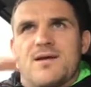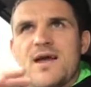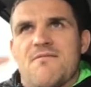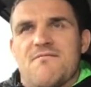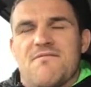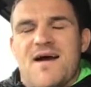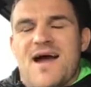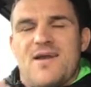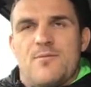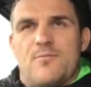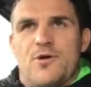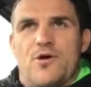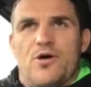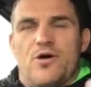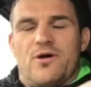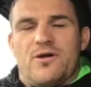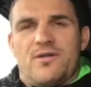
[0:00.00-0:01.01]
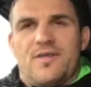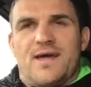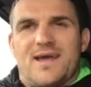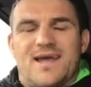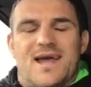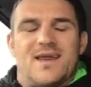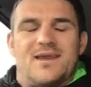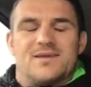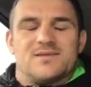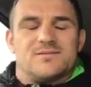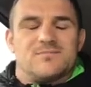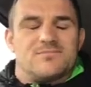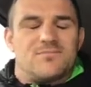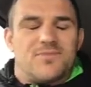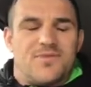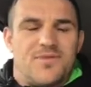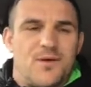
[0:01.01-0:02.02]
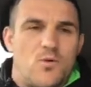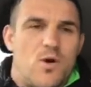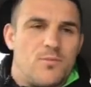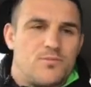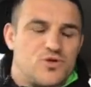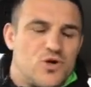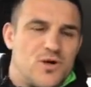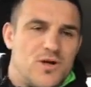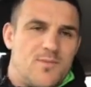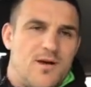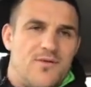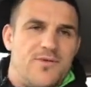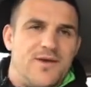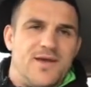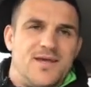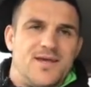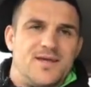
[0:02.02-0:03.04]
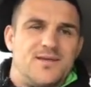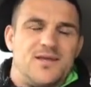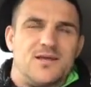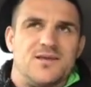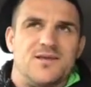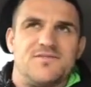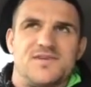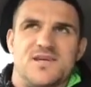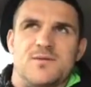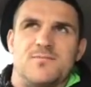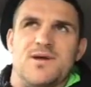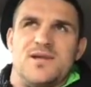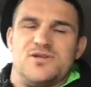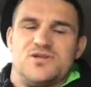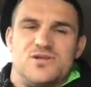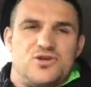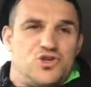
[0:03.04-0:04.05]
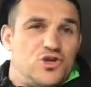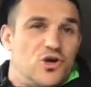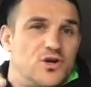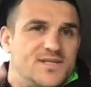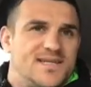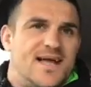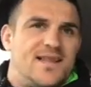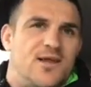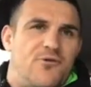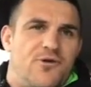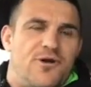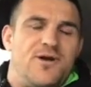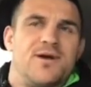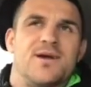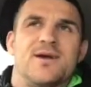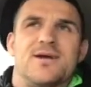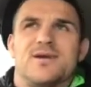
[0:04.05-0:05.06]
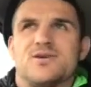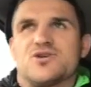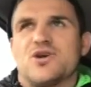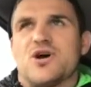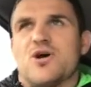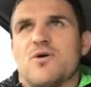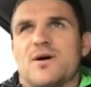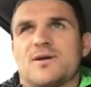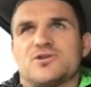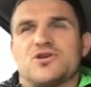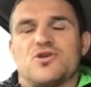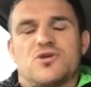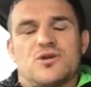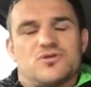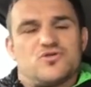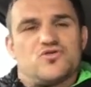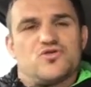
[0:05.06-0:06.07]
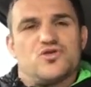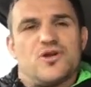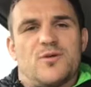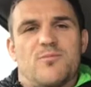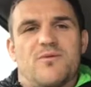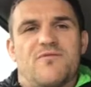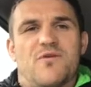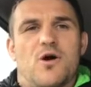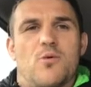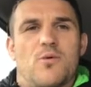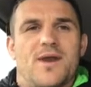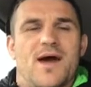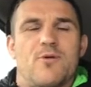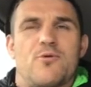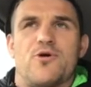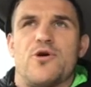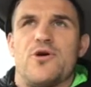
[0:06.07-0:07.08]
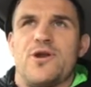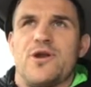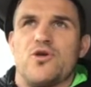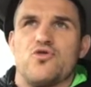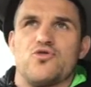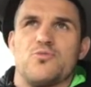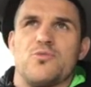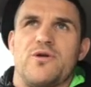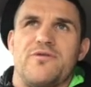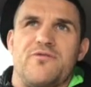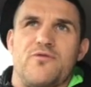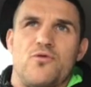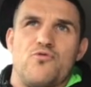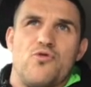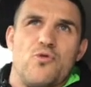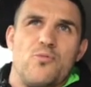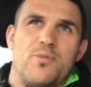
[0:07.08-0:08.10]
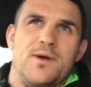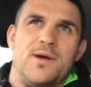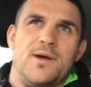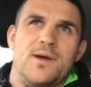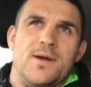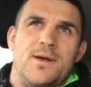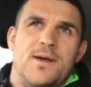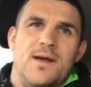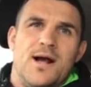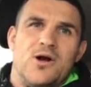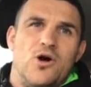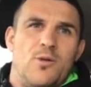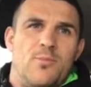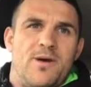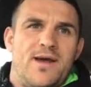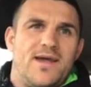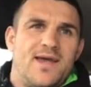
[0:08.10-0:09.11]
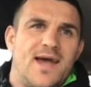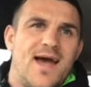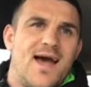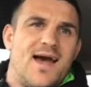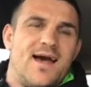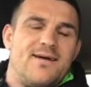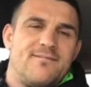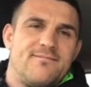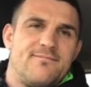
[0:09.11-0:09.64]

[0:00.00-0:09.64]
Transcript: environment, or in that kind of thing, what I'm talking about there. You live to your means, jot salary. So I touched on it before, when I were earning good money through rugby, I got a better car.